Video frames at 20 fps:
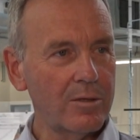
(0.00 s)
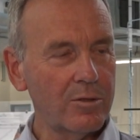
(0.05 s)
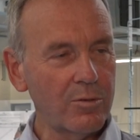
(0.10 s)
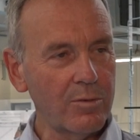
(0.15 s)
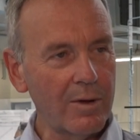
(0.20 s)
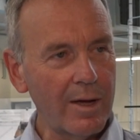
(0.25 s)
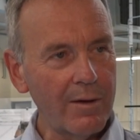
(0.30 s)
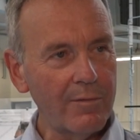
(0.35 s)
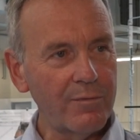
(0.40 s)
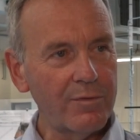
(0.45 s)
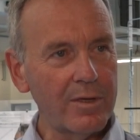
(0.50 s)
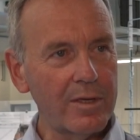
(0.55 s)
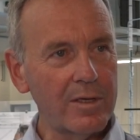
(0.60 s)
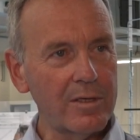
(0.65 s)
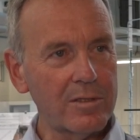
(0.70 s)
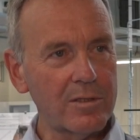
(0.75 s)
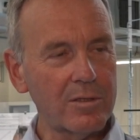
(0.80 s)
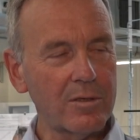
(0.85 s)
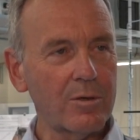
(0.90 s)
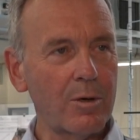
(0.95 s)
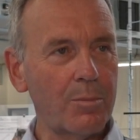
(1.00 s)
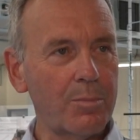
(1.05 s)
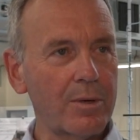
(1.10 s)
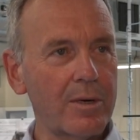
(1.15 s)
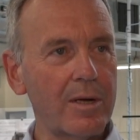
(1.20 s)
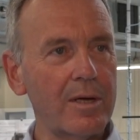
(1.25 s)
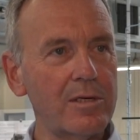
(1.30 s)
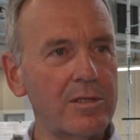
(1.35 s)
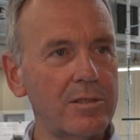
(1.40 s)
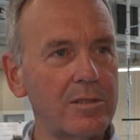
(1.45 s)
to have this
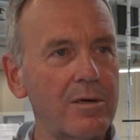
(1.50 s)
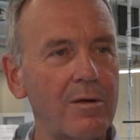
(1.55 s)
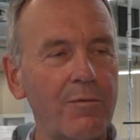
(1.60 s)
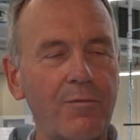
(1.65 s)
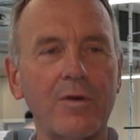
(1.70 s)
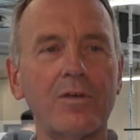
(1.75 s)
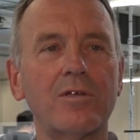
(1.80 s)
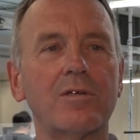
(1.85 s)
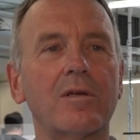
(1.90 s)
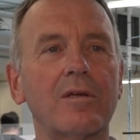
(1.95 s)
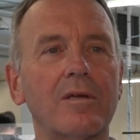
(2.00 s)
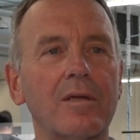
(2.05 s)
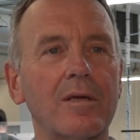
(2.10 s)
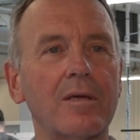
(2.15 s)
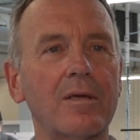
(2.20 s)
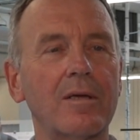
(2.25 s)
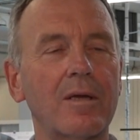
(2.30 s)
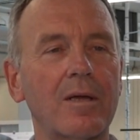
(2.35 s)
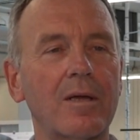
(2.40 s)
cooperation efficiently.